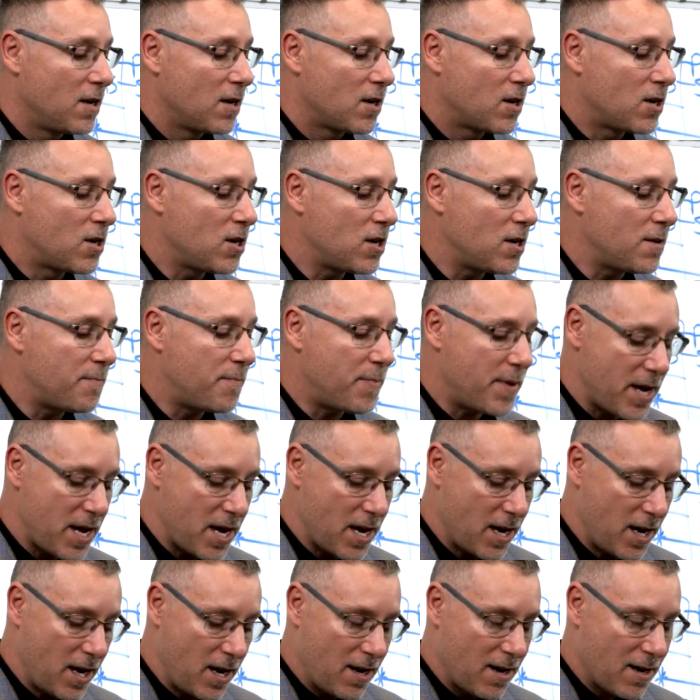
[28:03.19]
could
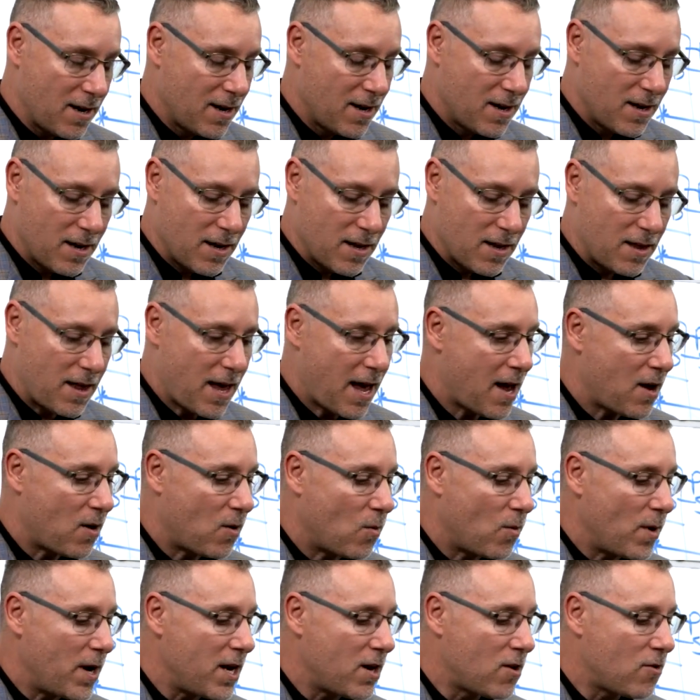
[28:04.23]
be that
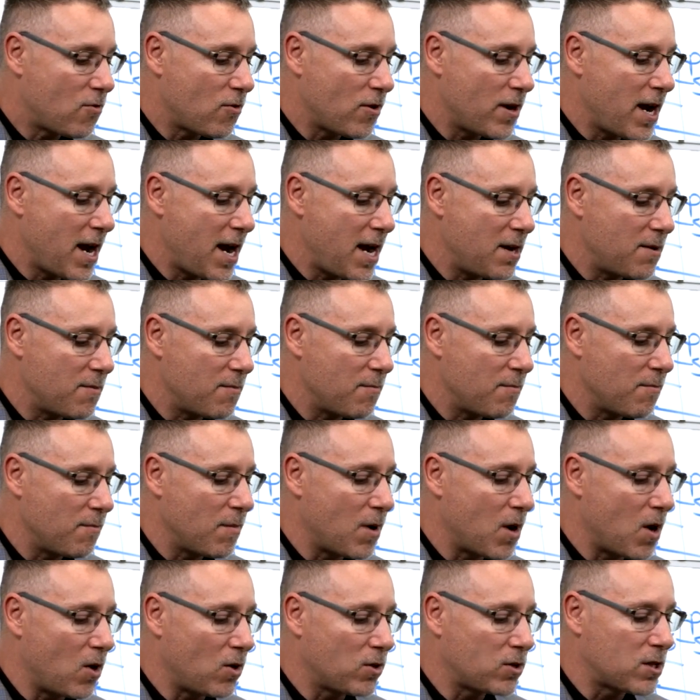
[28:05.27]
we create
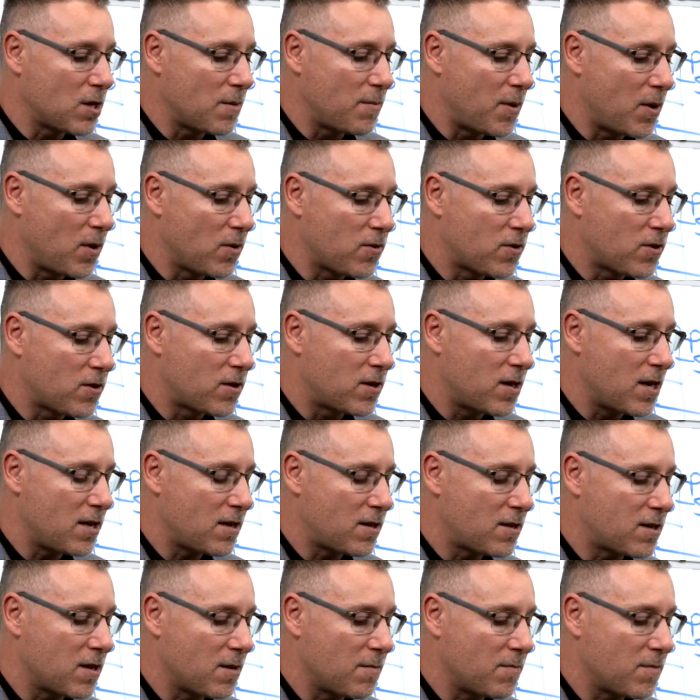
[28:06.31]
multiple
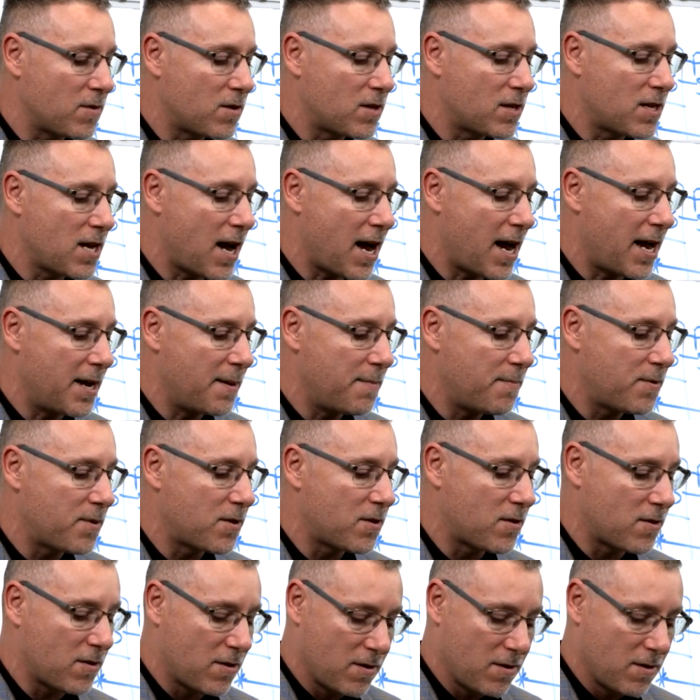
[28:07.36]
systems
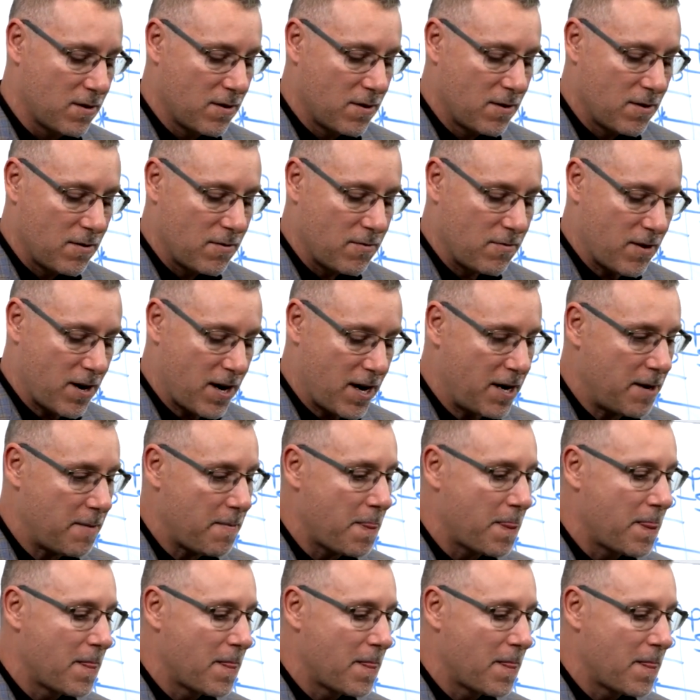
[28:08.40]
types, right?